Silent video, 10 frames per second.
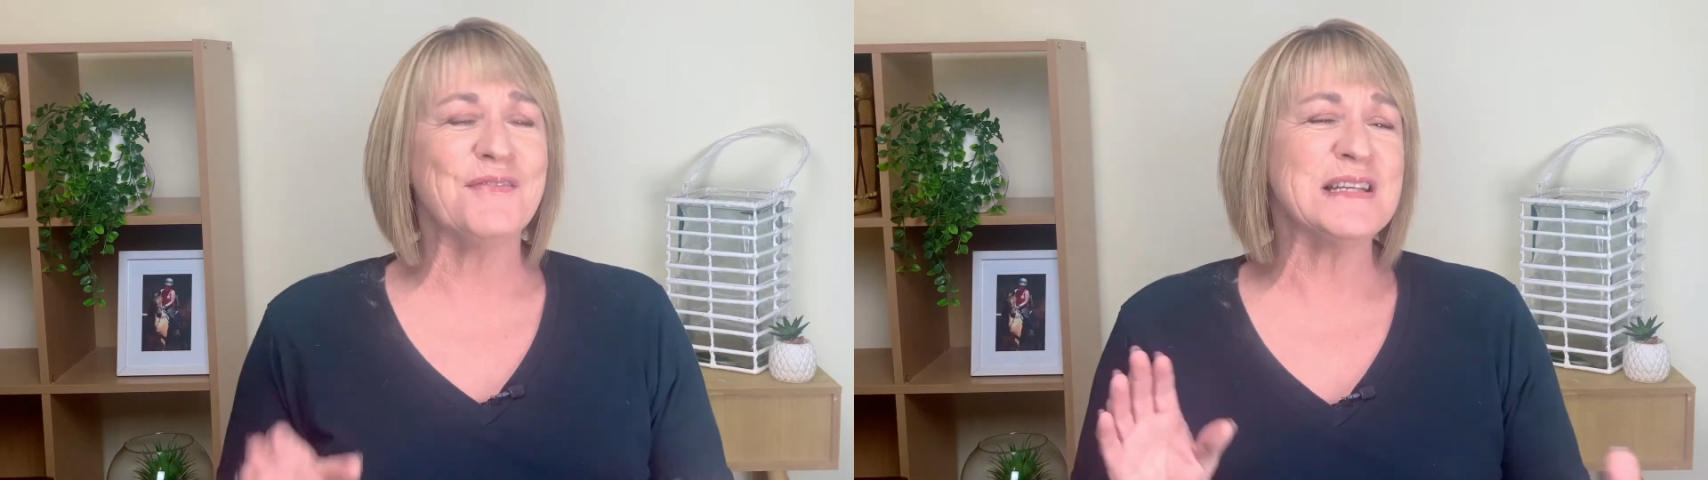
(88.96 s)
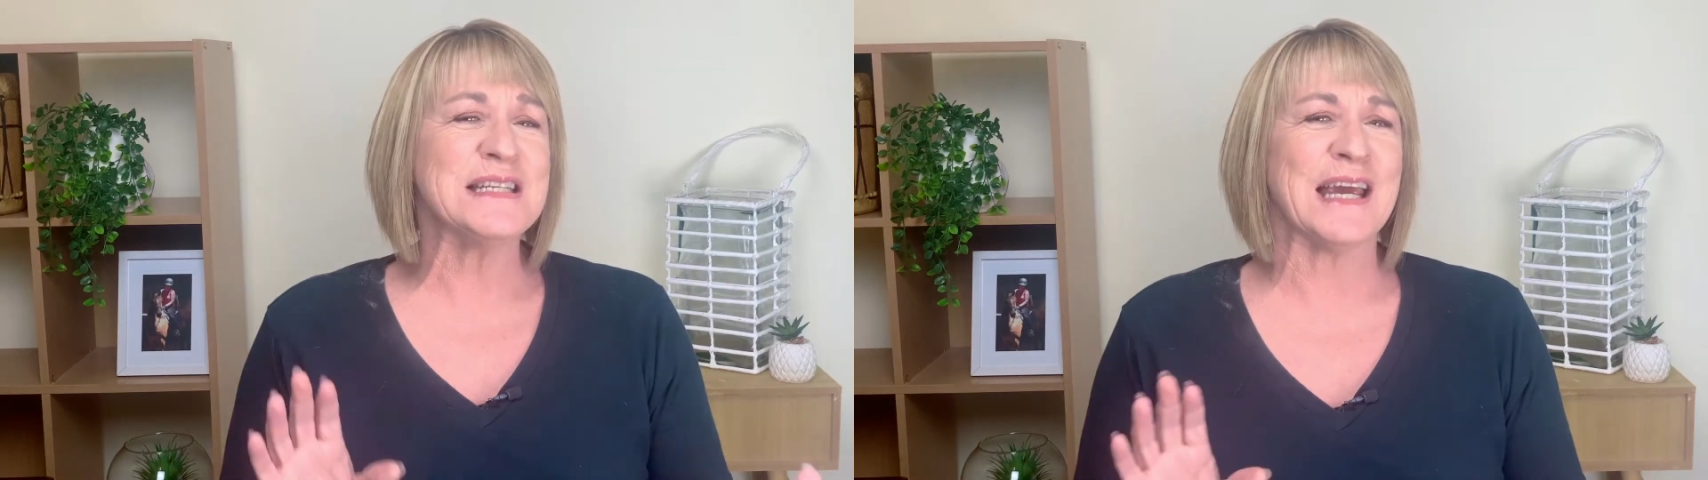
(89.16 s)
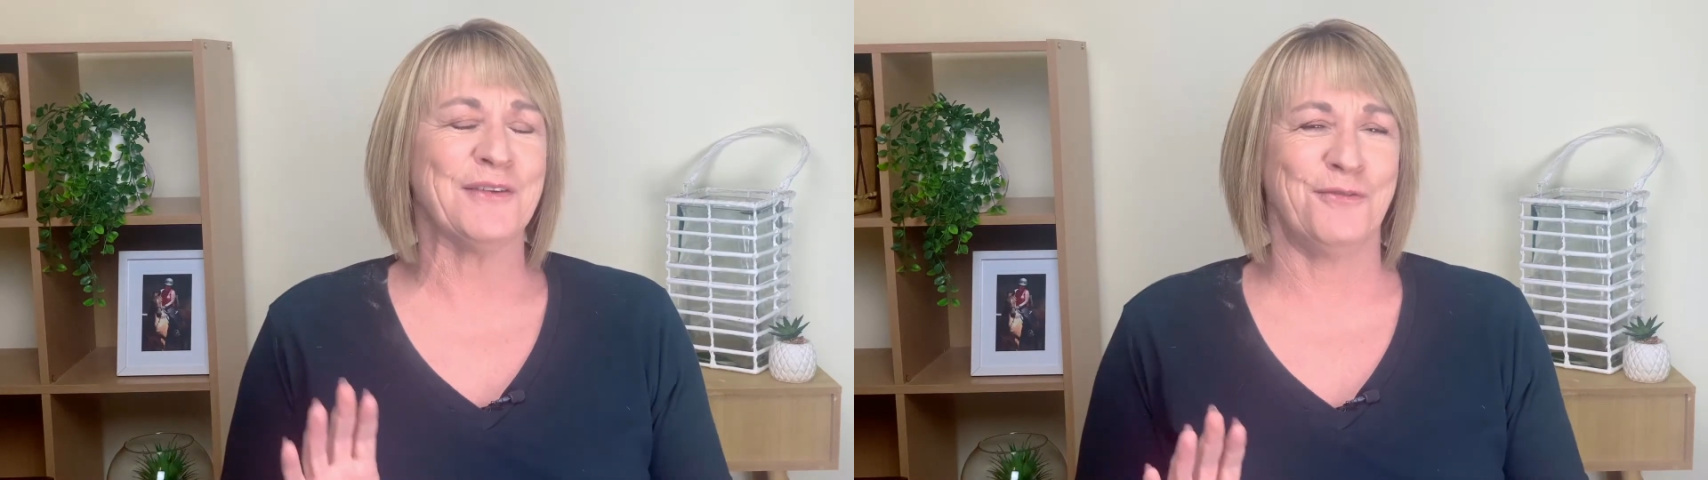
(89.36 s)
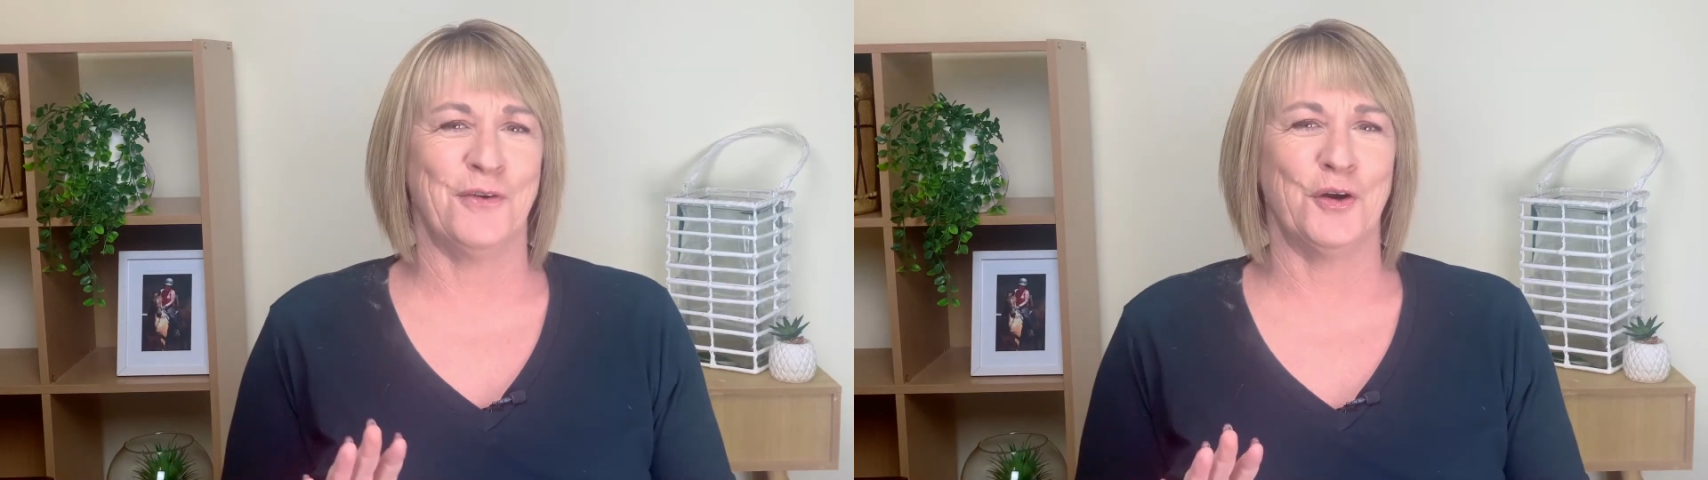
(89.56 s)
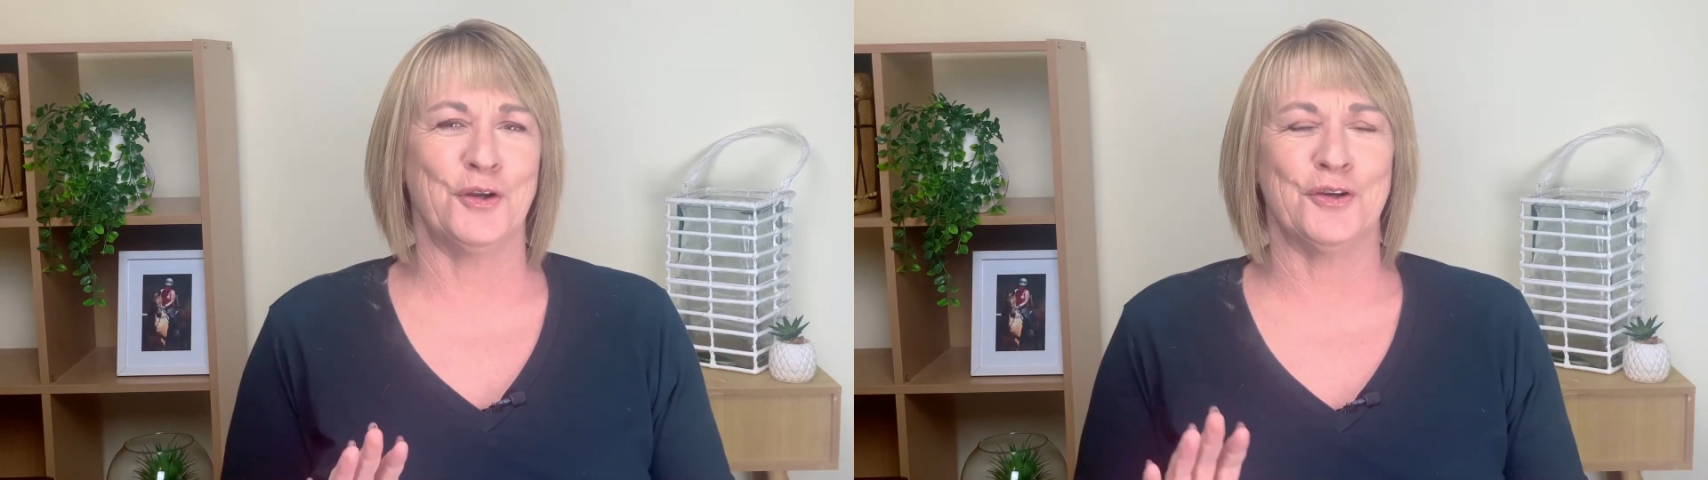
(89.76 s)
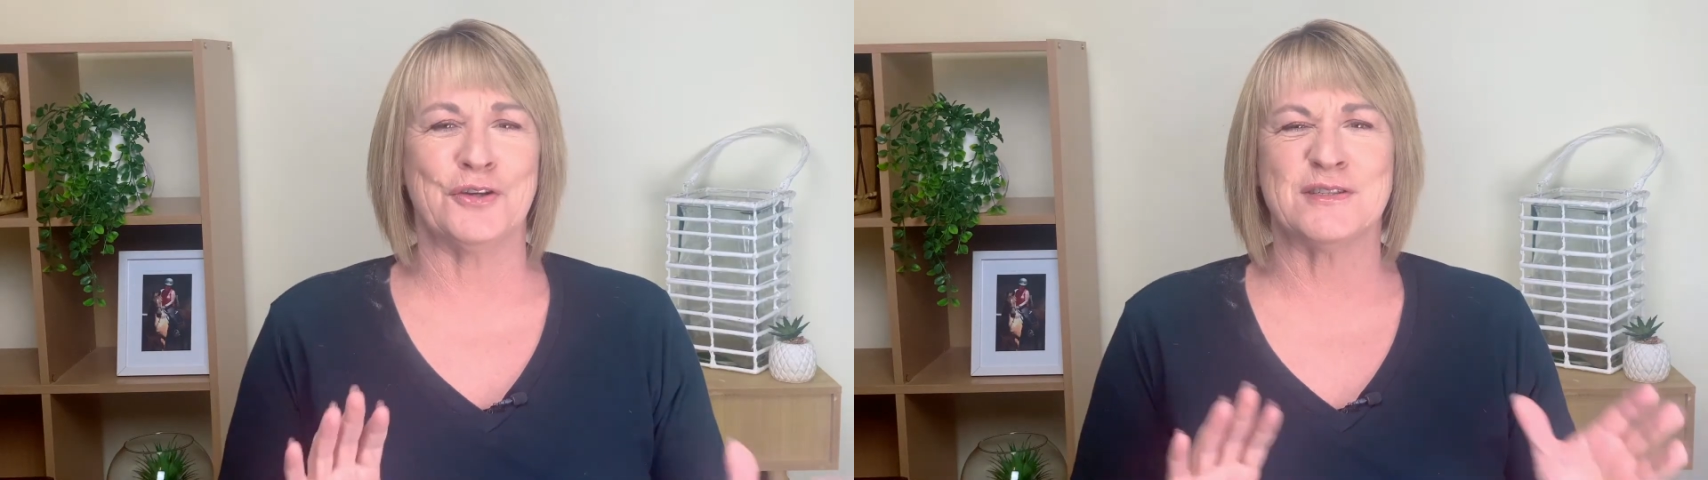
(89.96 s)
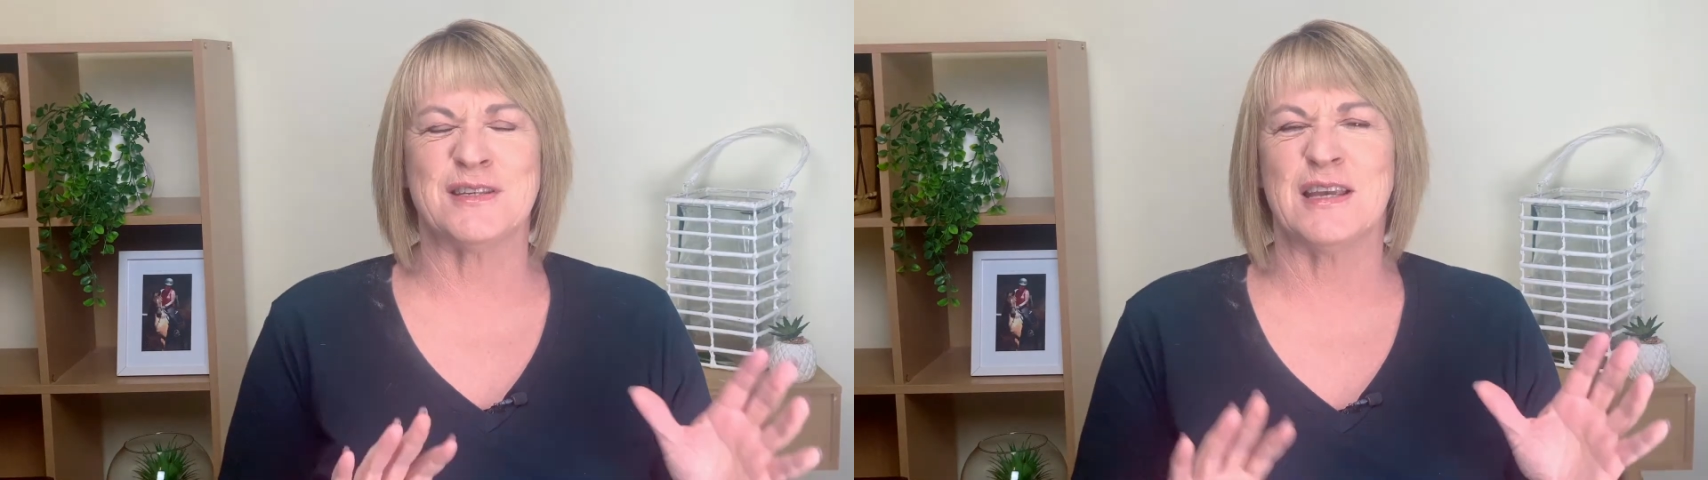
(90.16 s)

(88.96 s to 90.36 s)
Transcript: take photos